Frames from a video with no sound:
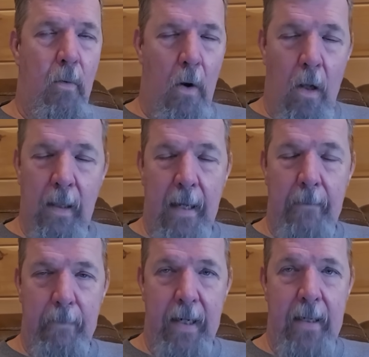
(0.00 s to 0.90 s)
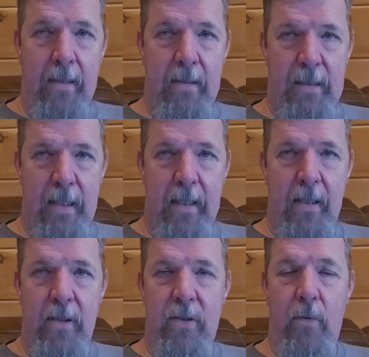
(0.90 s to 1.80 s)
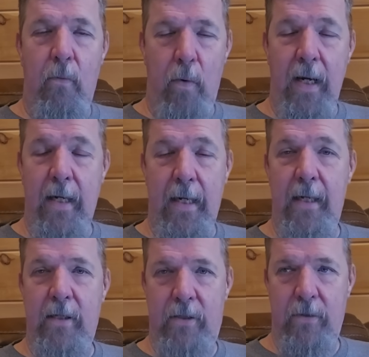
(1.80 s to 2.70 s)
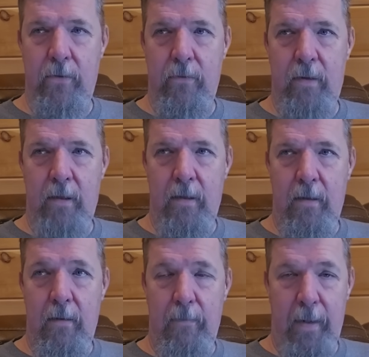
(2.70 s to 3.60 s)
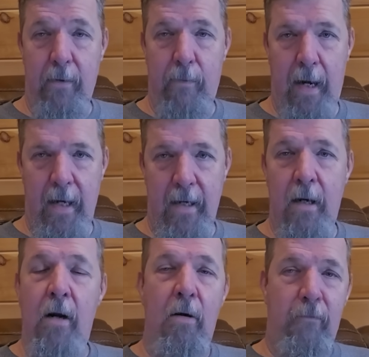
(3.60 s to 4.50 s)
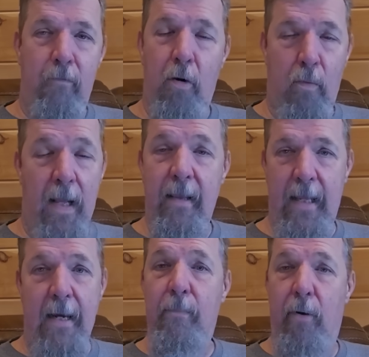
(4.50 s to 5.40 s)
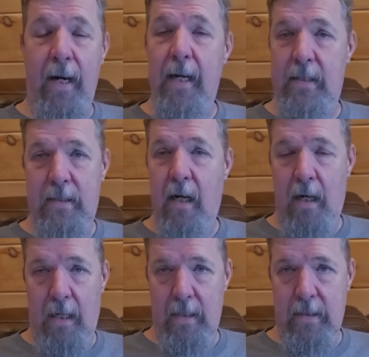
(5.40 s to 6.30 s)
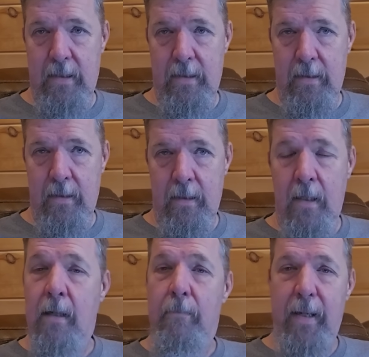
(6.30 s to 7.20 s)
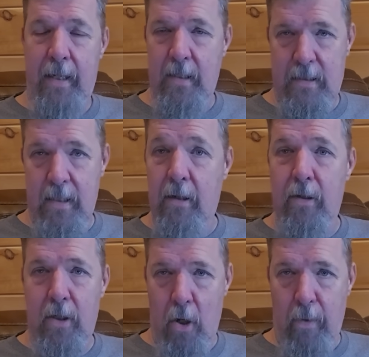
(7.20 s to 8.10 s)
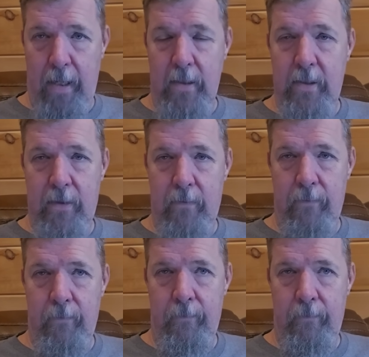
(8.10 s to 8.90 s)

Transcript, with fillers: All that means is we need to be ready for when they bring it to us because they're going to.